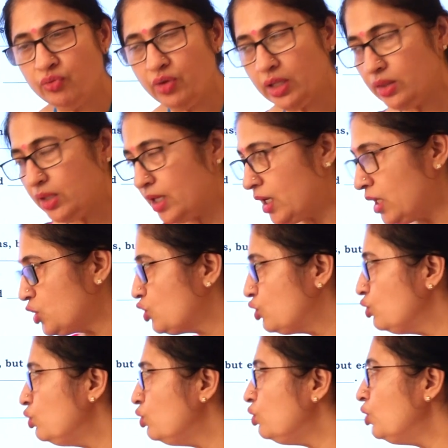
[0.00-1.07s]
when there are
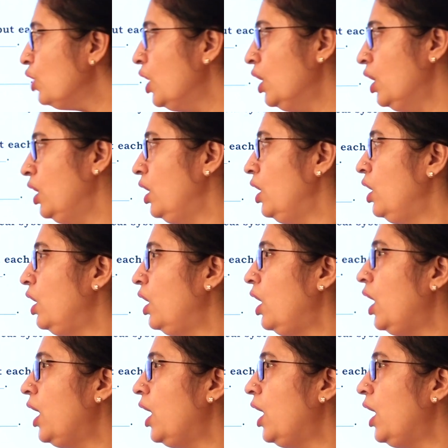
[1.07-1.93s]
two uh,